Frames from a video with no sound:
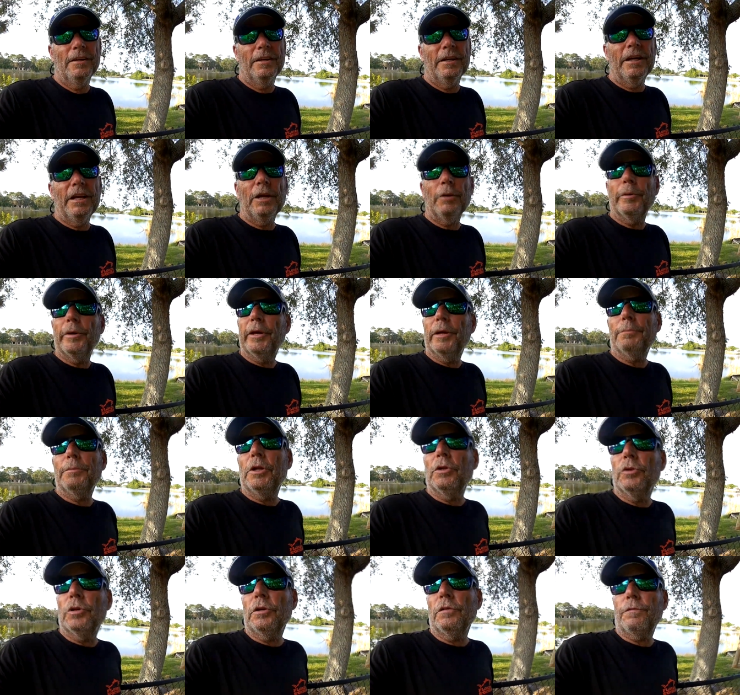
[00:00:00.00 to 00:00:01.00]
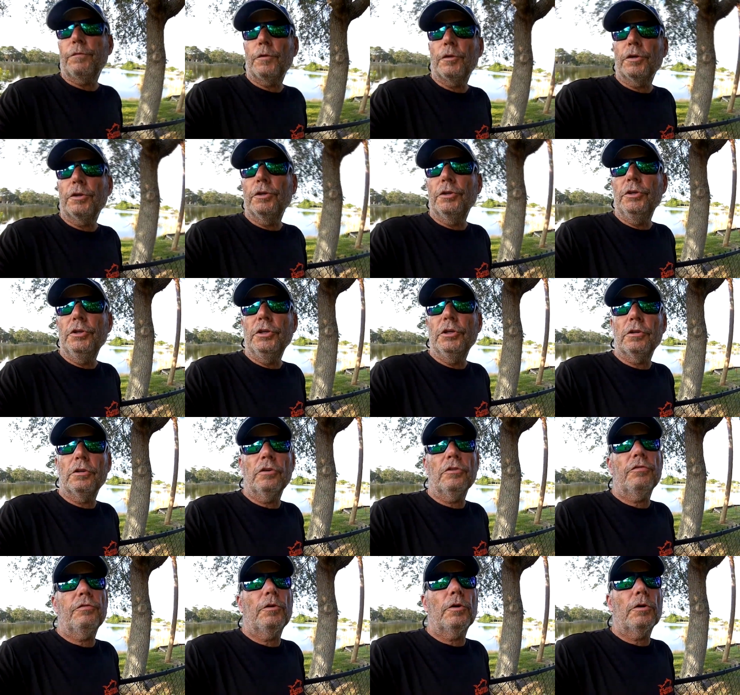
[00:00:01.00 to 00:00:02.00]
Anyway, I'm not looking for a good year
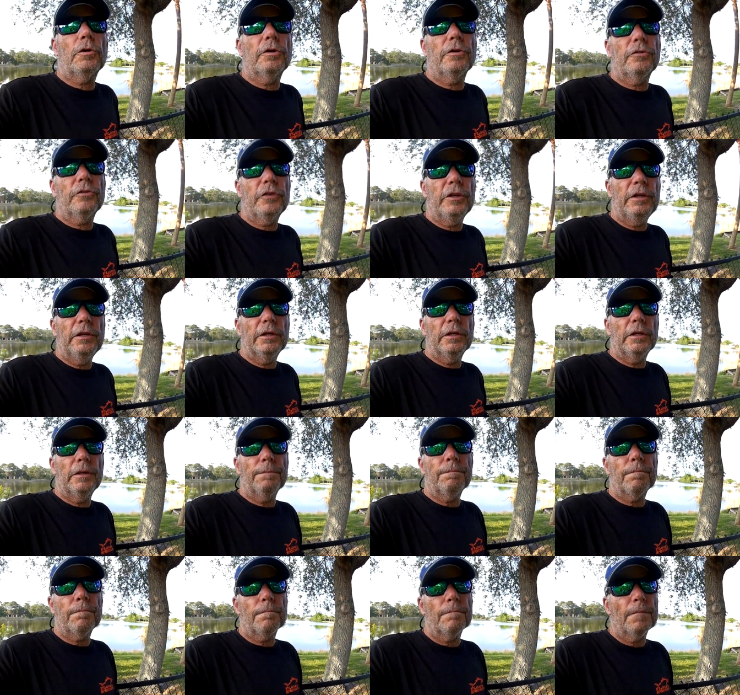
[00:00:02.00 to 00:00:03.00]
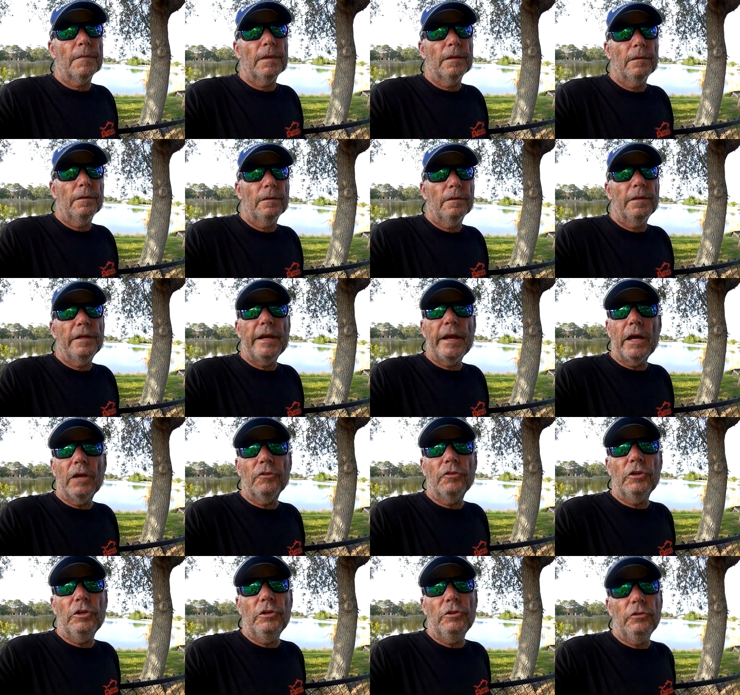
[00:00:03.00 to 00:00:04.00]
as far as the uh, the
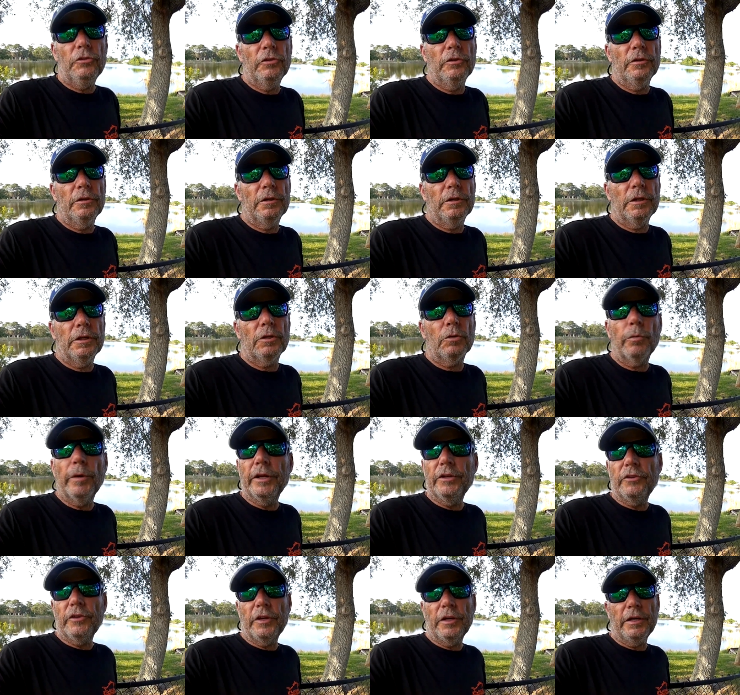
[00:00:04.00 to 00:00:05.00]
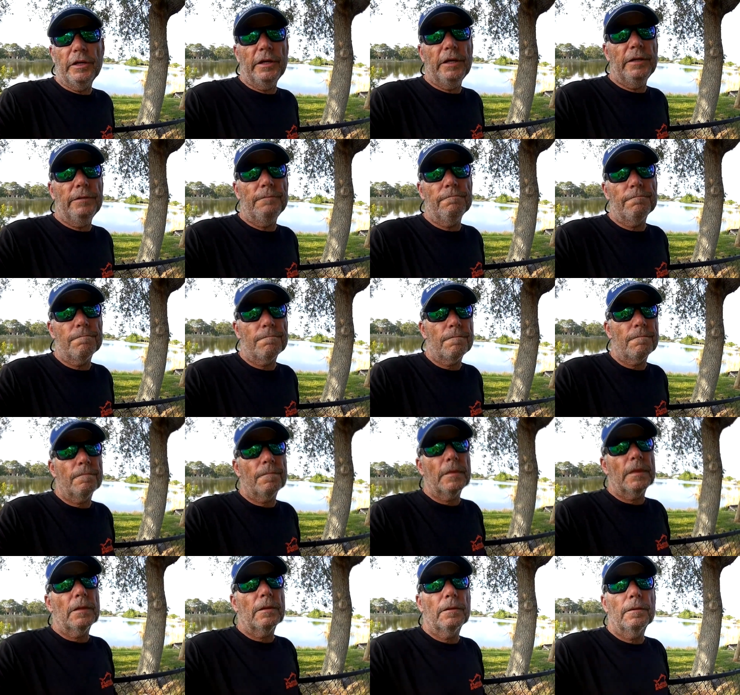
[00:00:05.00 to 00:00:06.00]
algae and the red tide.
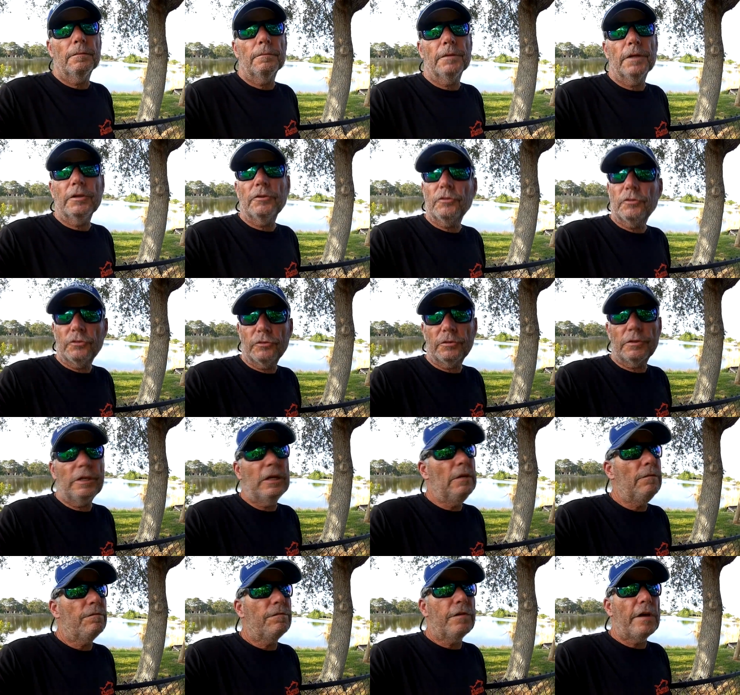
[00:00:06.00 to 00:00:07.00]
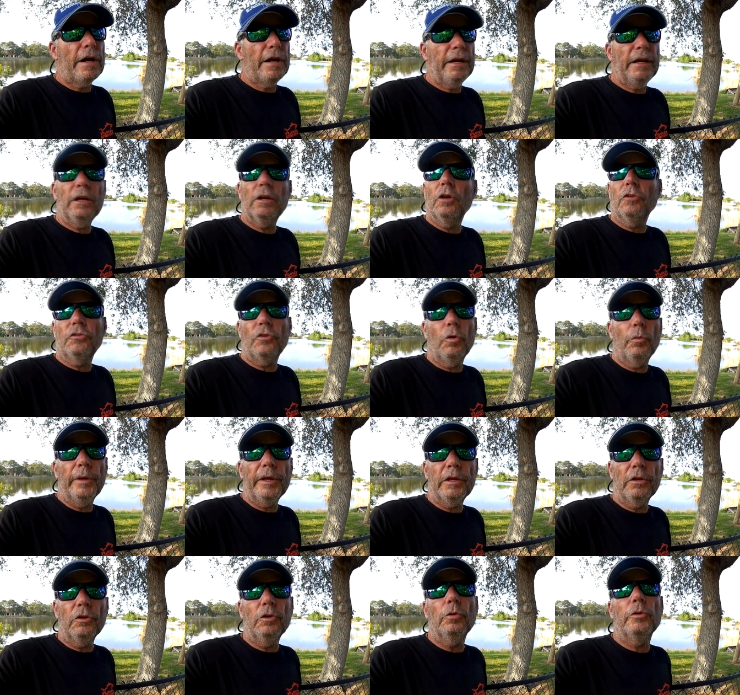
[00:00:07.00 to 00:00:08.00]
Let's keep fighting. That's all we
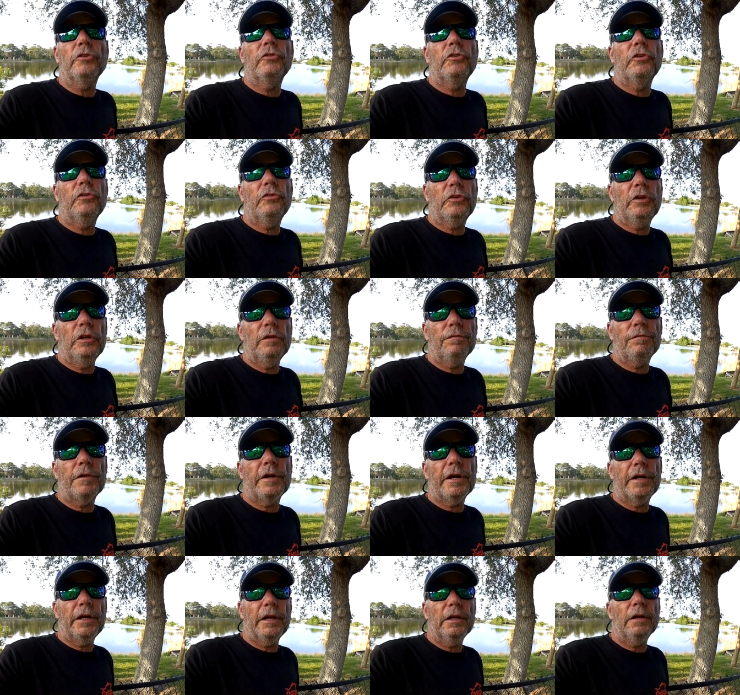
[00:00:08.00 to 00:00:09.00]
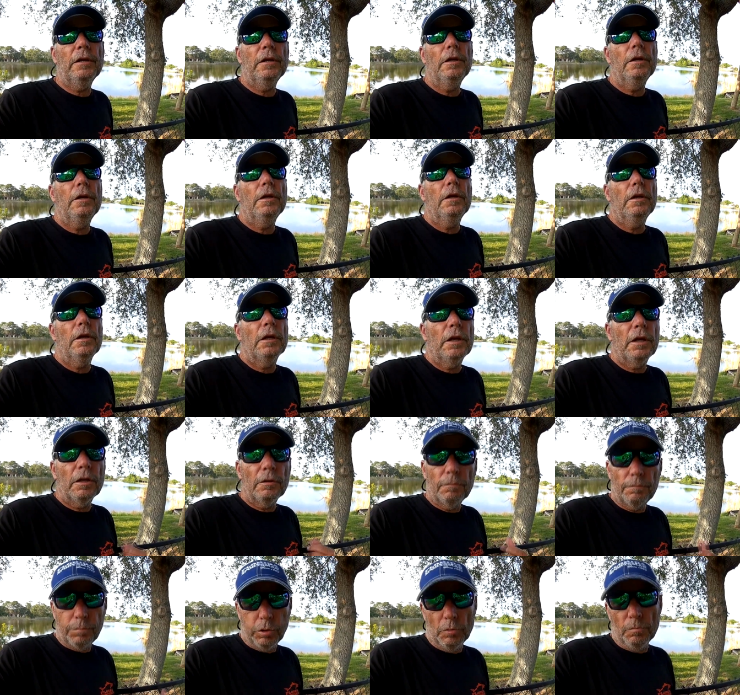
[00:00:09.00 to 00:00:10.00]
can do is just keep fighting
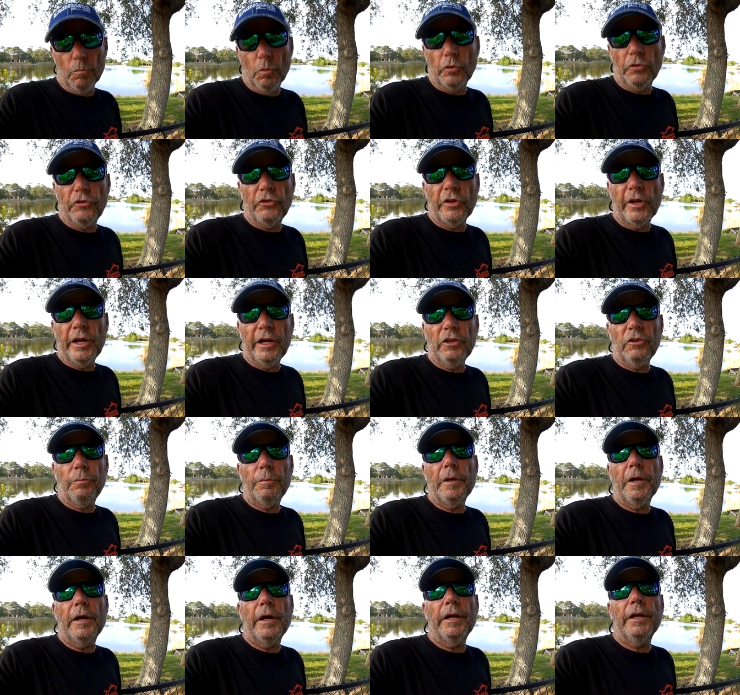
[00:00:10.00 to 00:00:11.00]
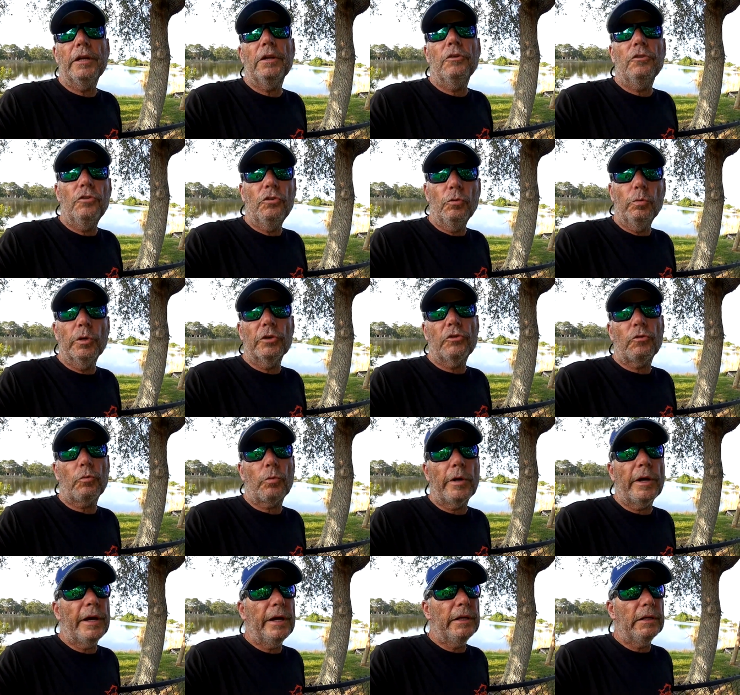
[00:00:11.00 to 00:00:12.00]
and put more science behind it. Do what's
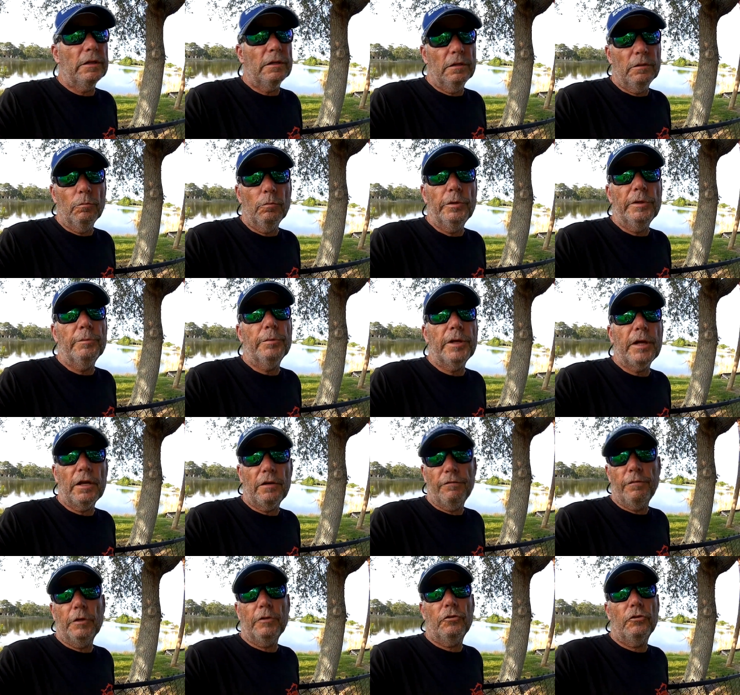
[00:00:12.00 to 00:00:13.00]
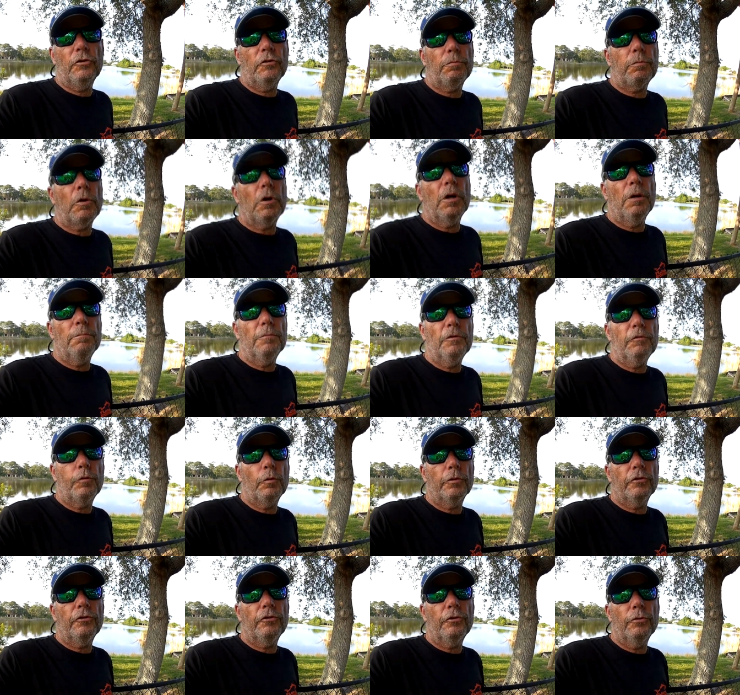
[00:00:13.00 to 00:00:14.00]
right. We, we got to fix this problem
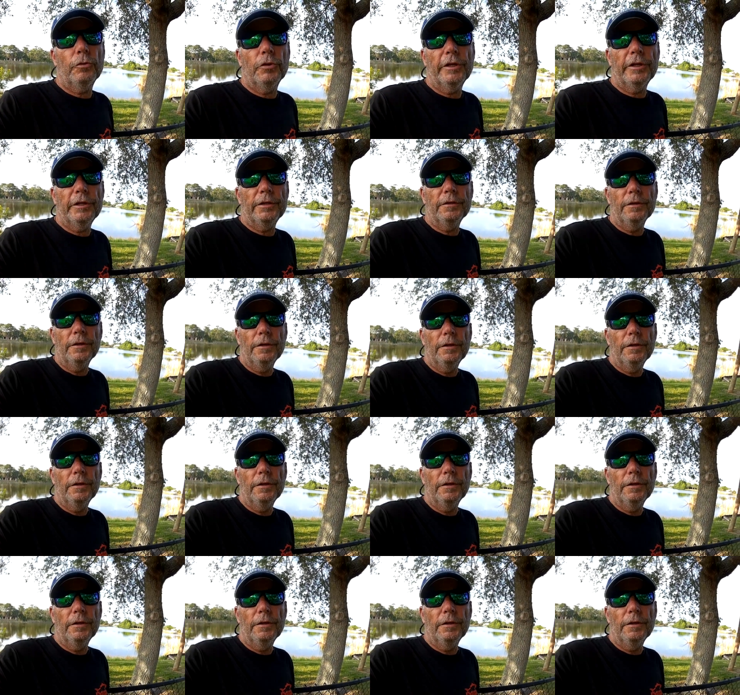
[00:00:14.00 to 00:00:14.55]
before it's too late.